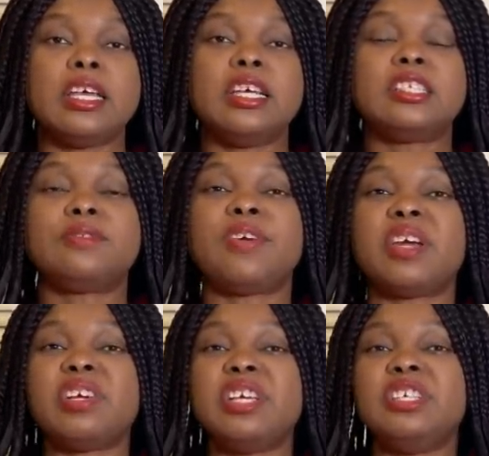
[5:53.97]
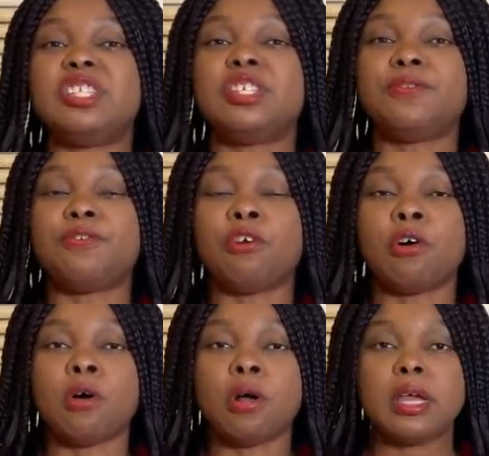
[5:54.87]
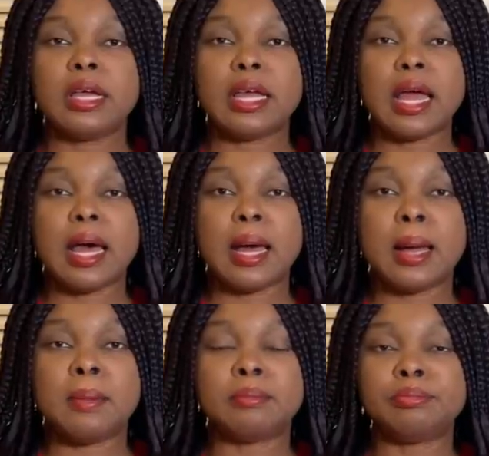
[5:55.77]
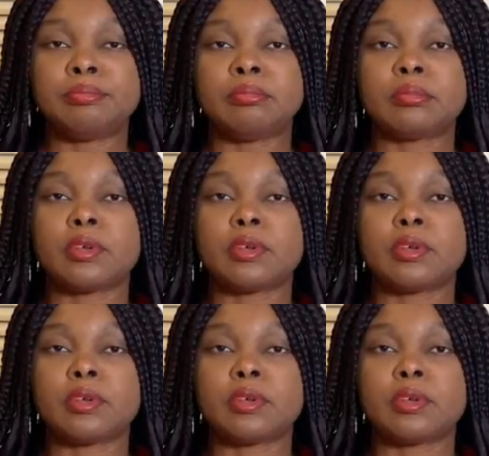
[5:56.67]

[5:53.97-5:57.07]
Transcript: it's very easy for um,